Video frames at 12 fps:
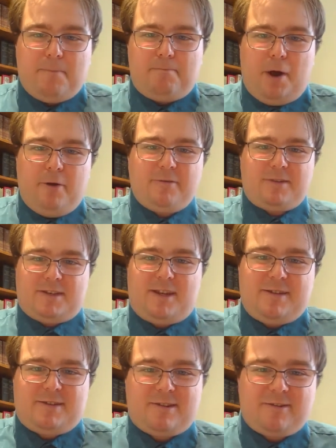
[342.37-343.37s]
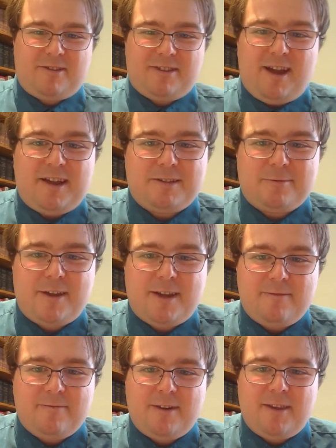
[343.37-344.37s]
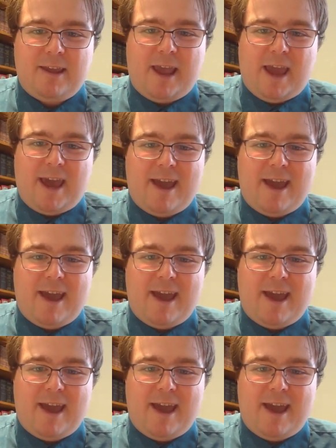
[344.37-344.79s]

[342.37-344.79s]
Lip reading: post-Easter thoughts we can really